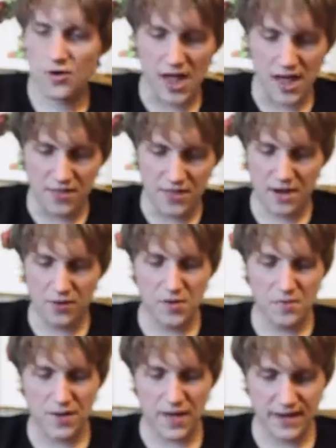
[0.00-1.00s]
Okay, and then
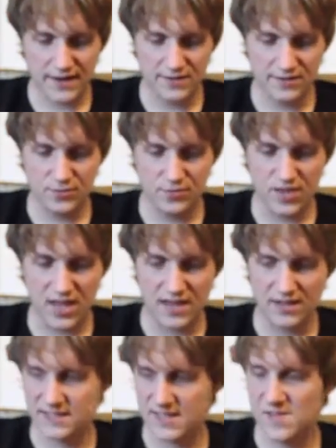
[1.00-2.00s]
I went back to
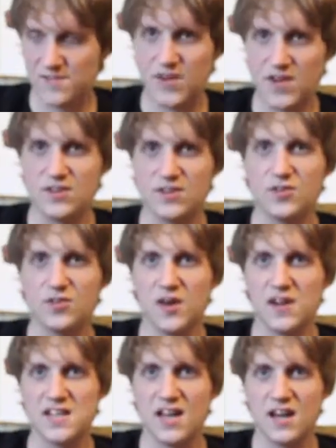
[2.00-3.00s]
that same vendor
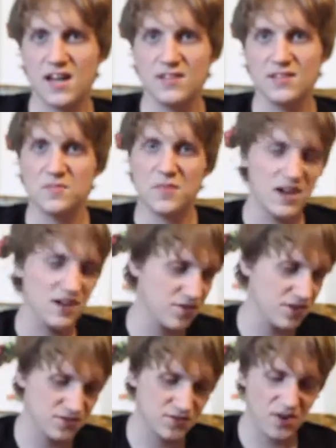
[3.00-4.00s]
who I'd gotten the
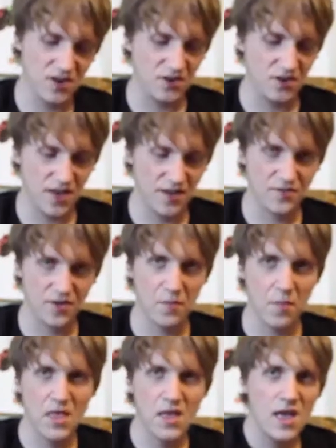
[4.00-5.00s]
Panic Restaurant and all that
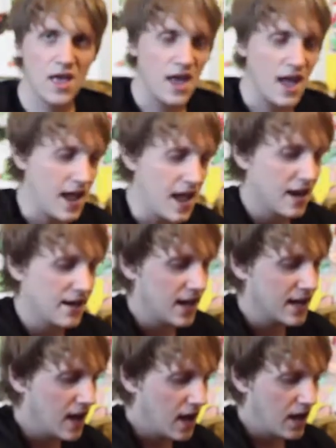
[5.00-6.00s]
from,
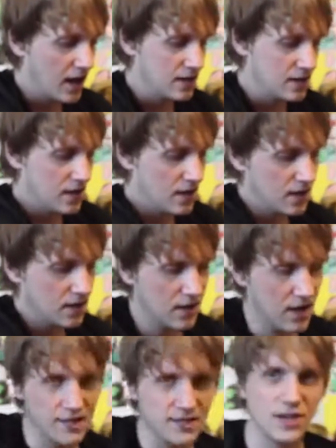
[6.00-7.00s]
and
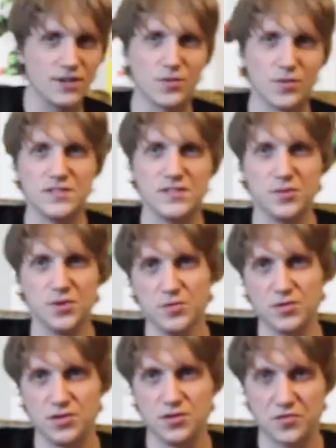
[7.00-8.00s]
I just wanted to see
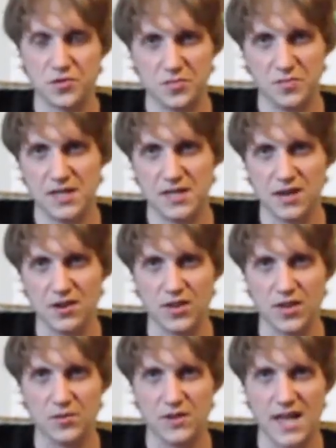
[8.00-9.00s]
what he would do for me, you
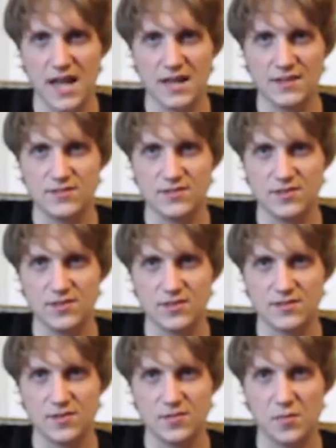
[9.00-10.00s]
know, like what he had
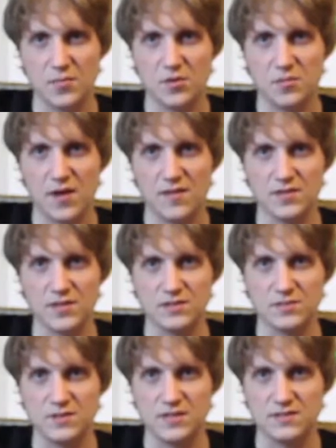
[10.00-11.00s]
still, because I remember him
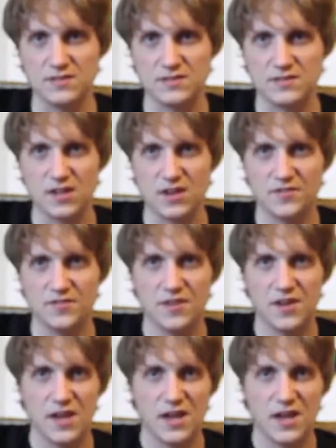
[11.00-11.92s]
having some decent stuff.